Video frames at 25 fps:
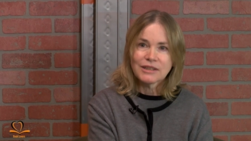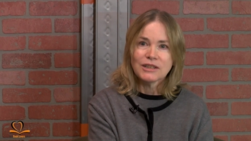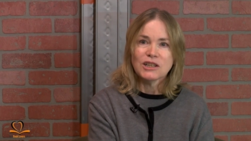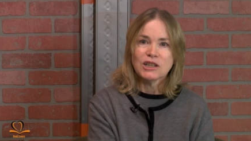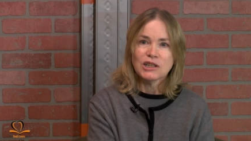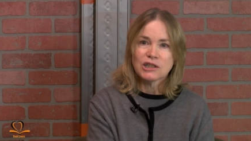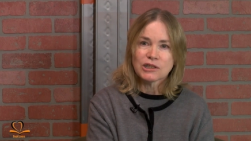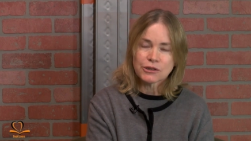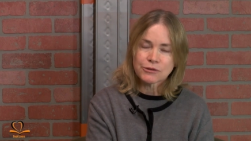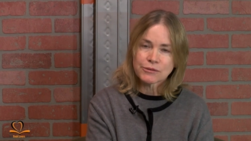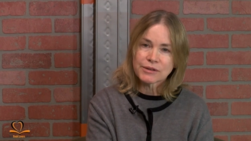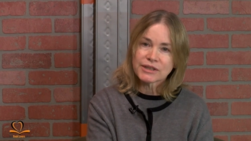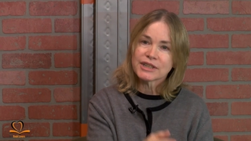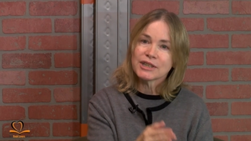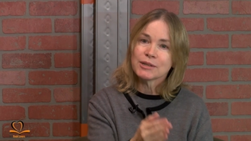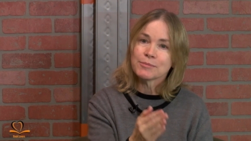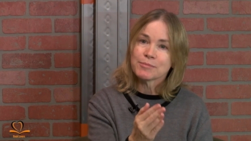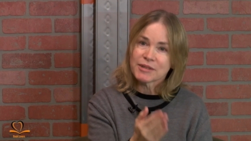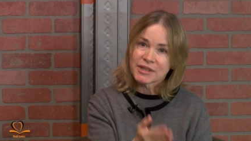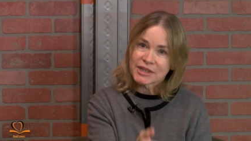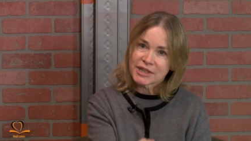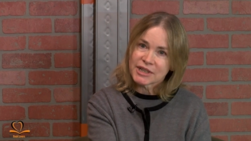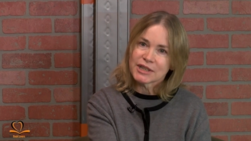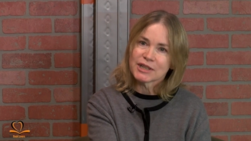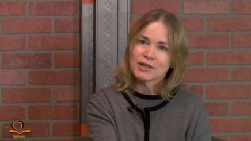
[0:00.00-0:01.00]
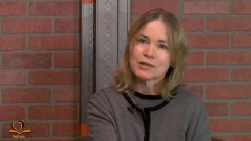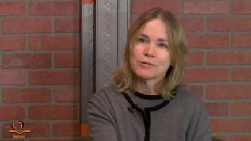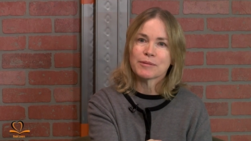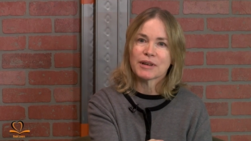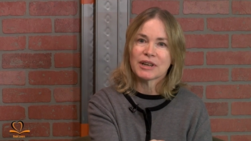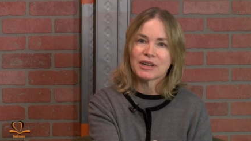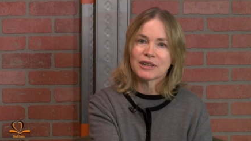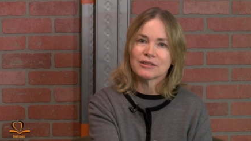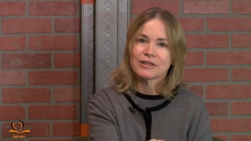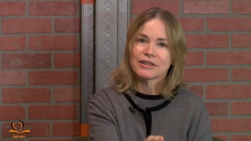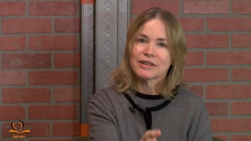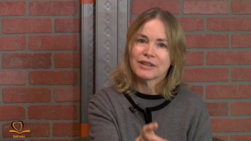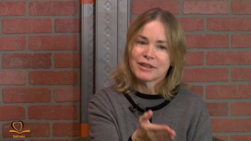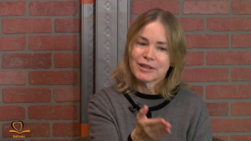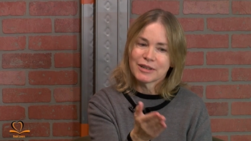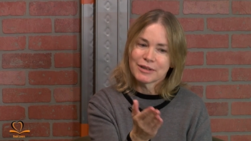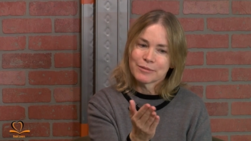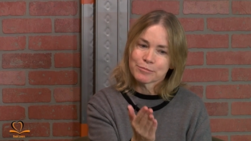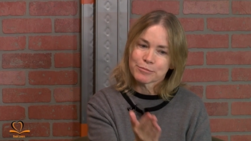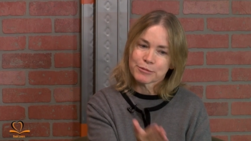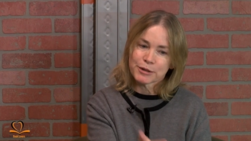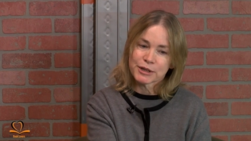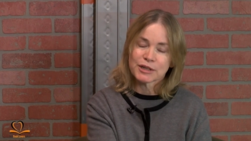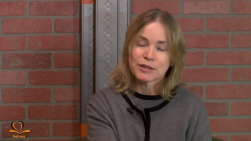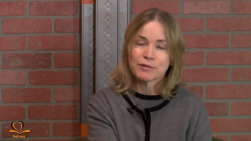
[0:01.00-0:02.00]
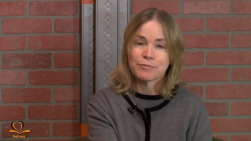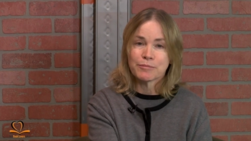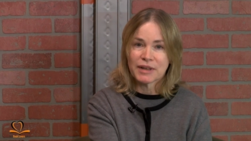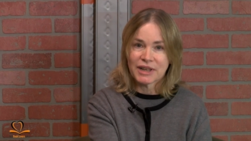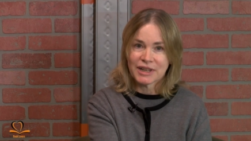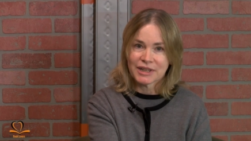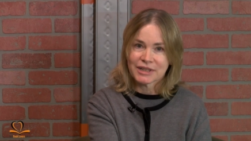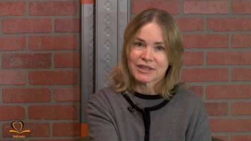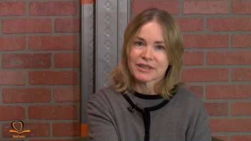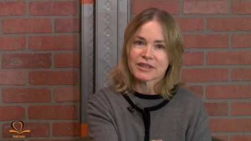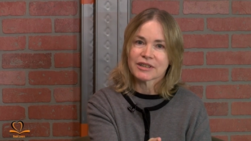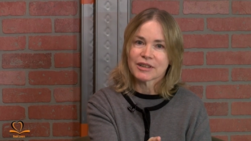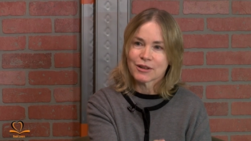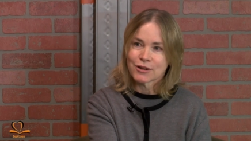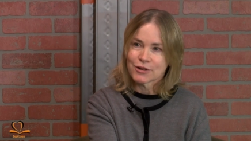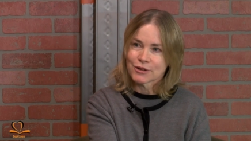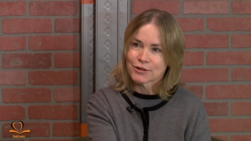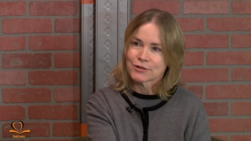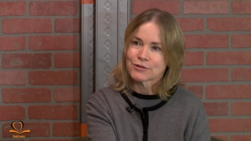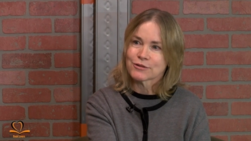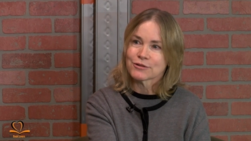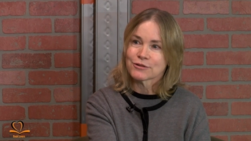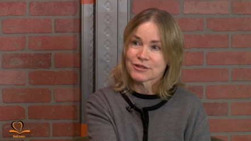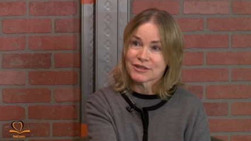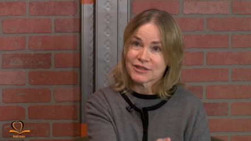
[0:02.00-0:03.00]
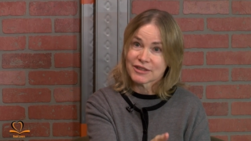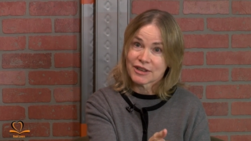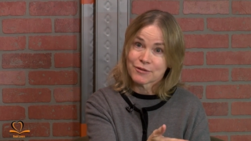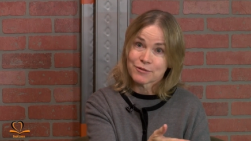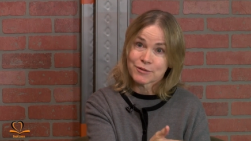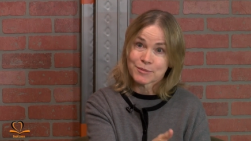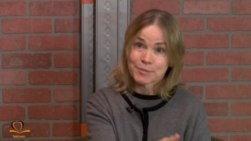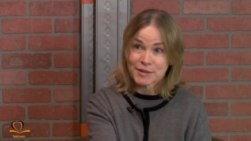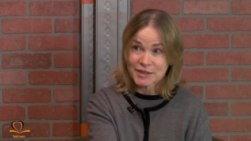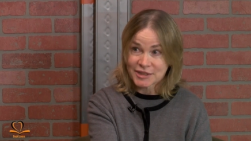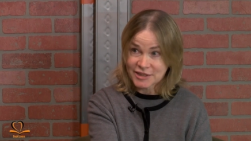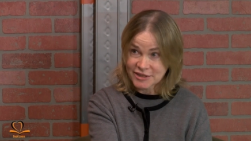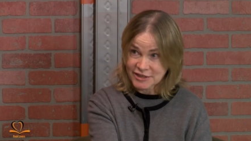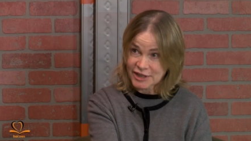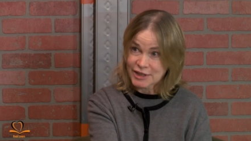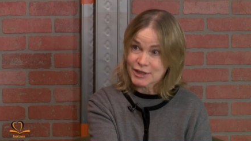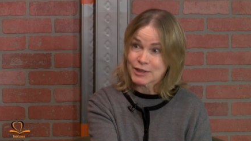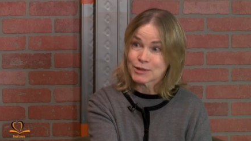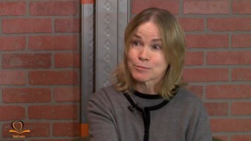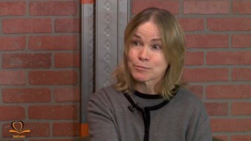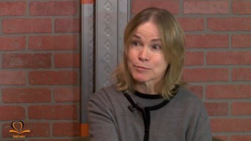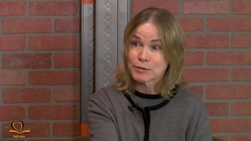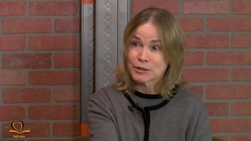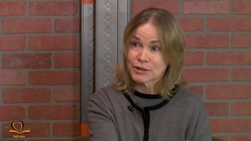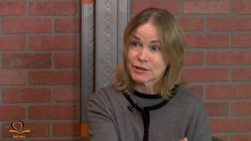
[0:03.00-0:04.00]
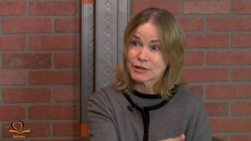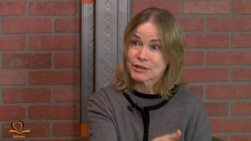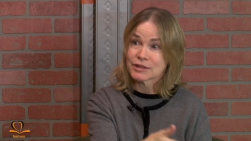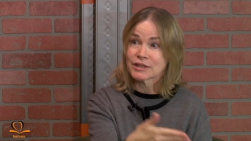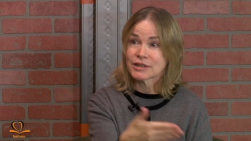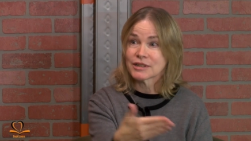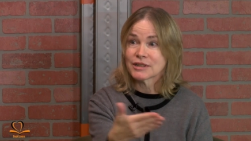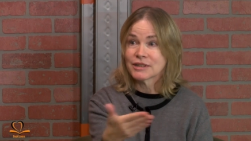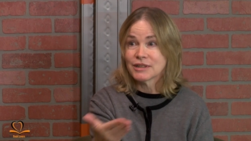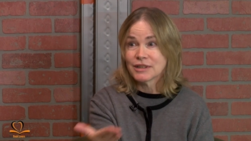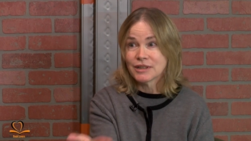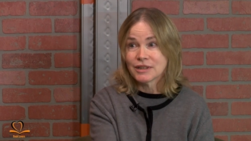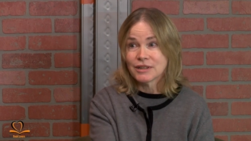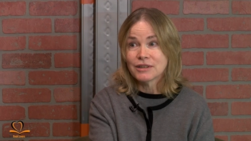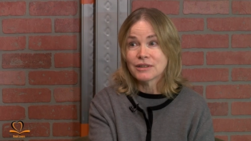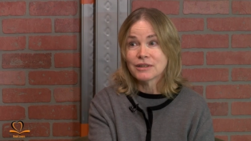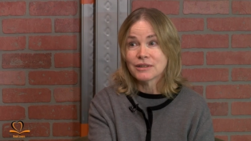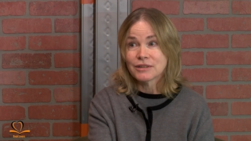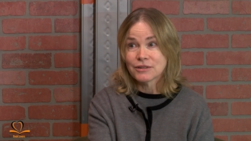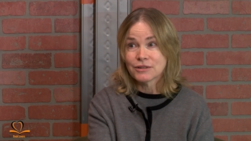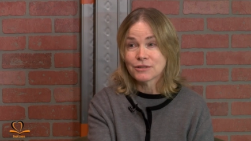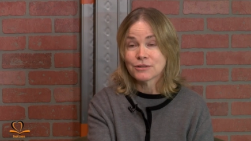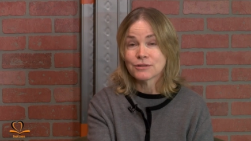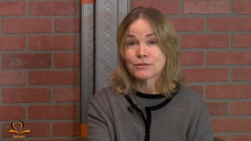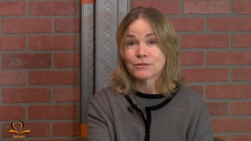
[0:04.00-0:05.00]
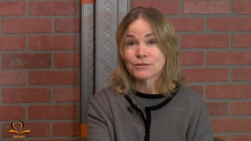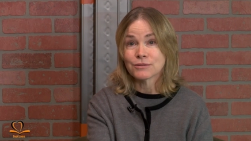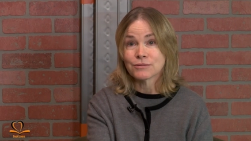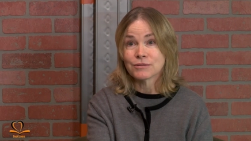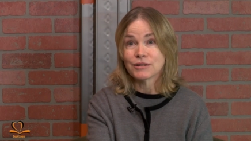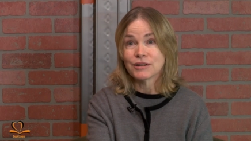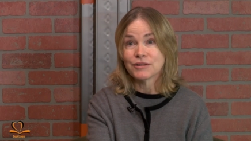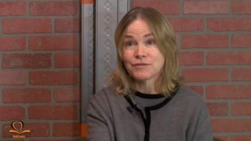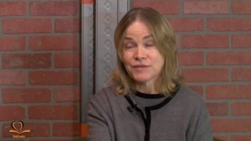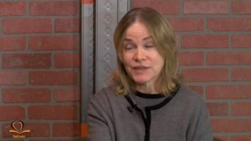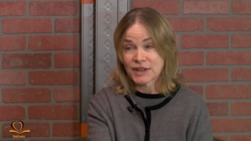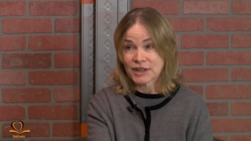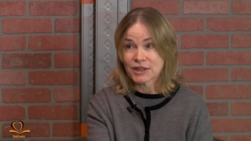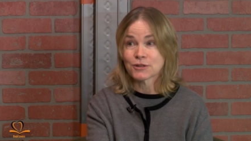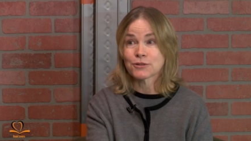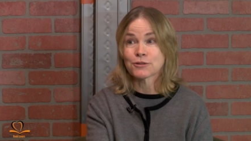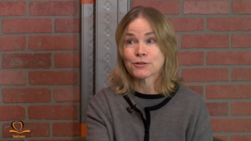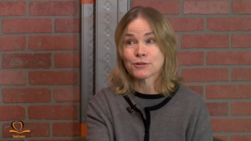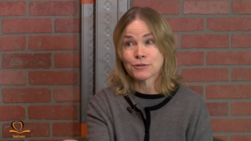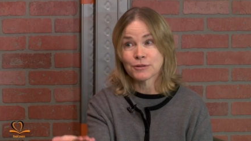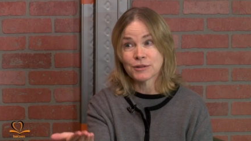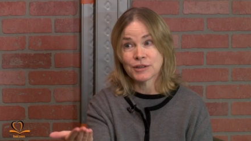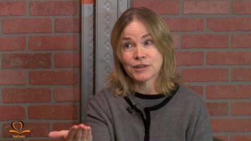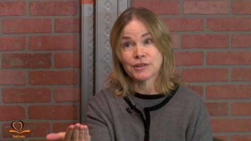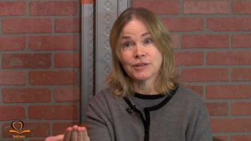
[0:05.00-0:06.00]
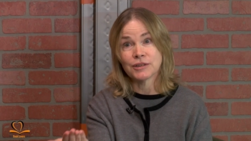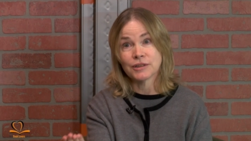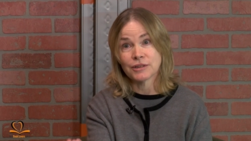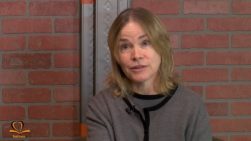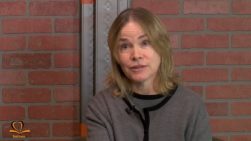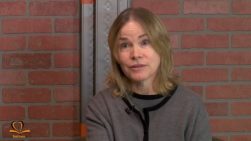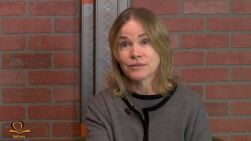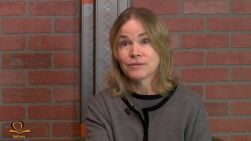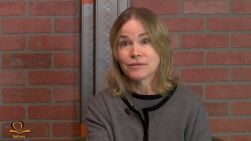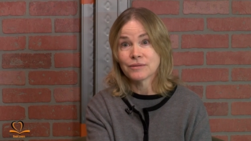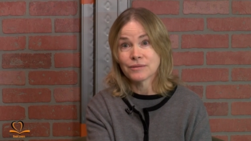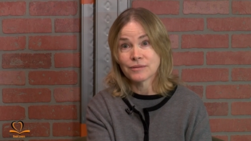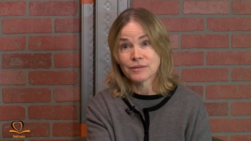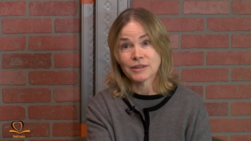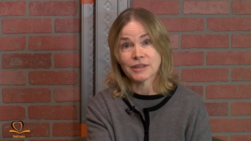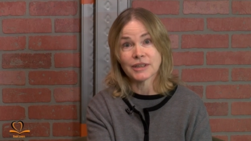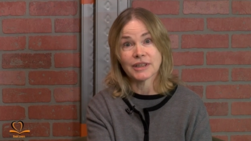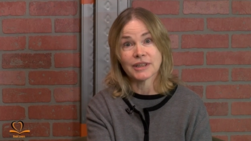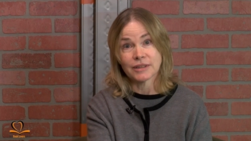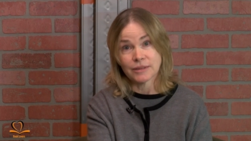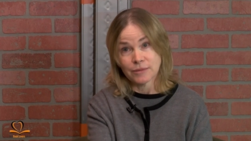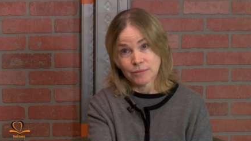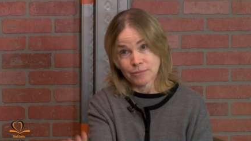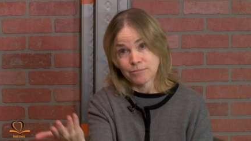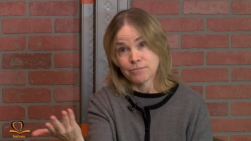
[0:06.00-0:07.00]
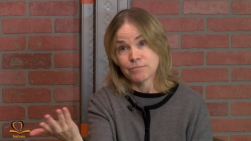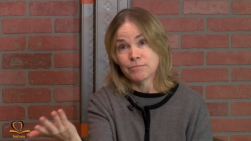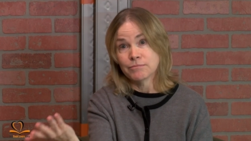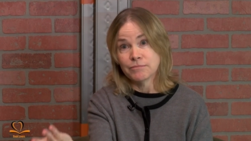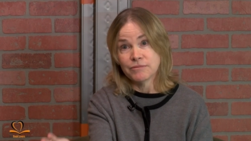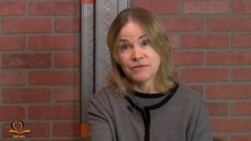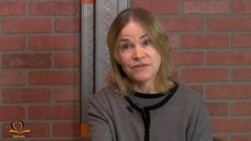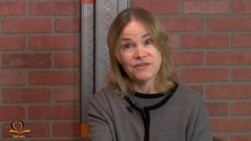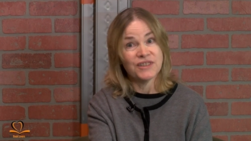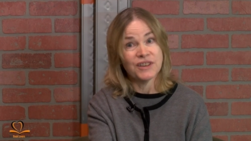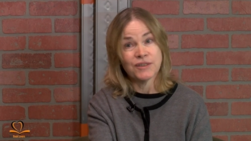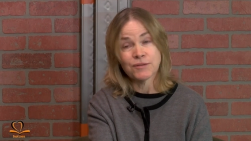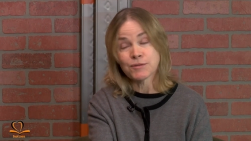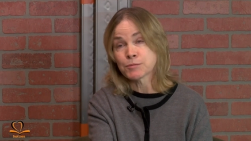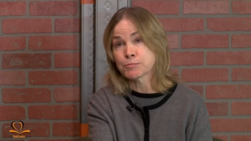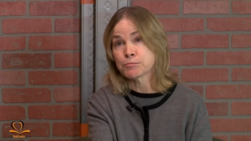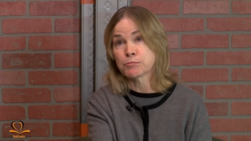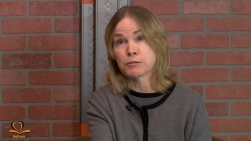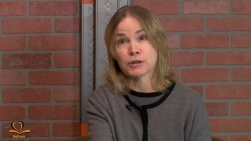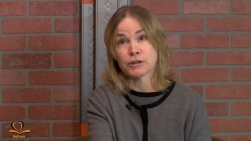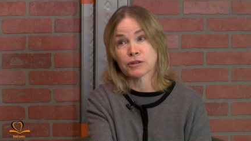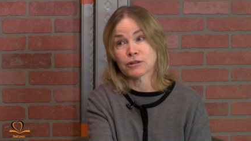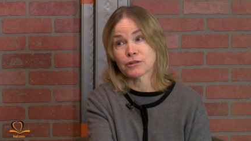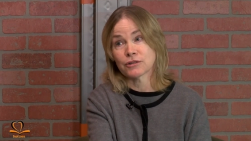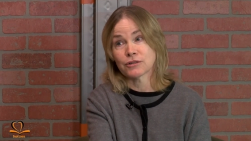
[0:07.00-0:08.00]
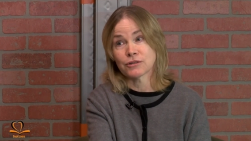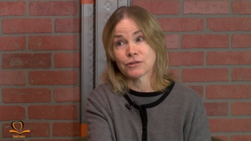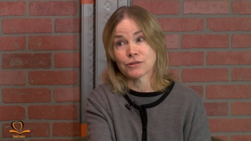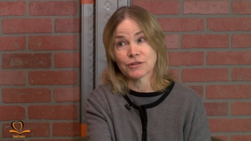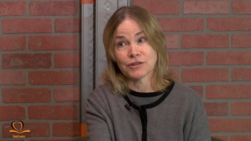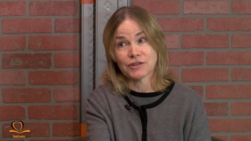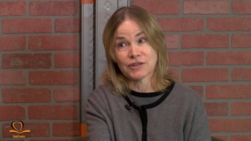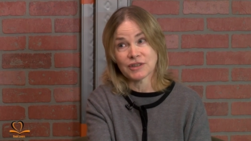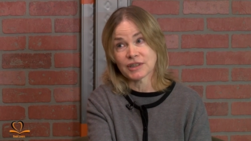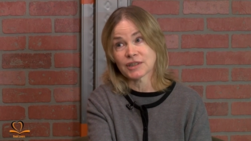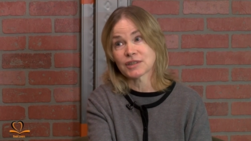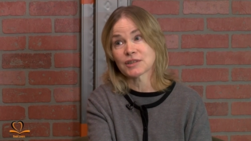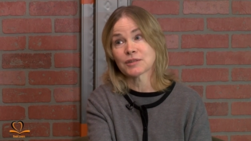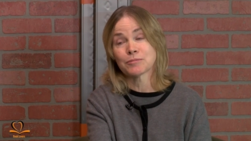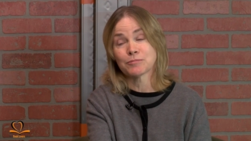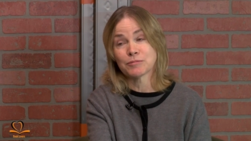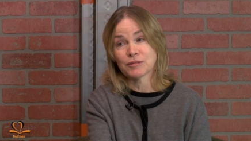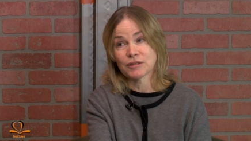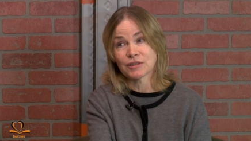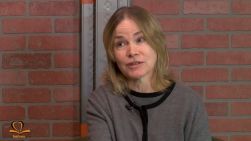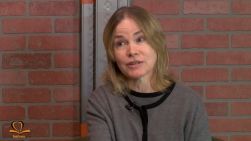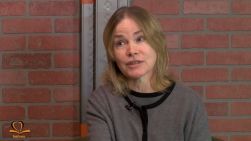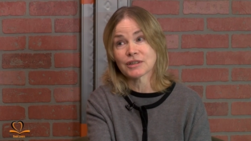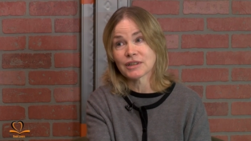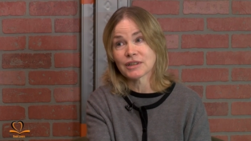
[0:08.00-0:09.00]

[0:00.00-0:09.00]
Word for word: Now, so I keep thinking about bringing back a character, say, from the second book to affect her in the like fifth book or sixth oh. book.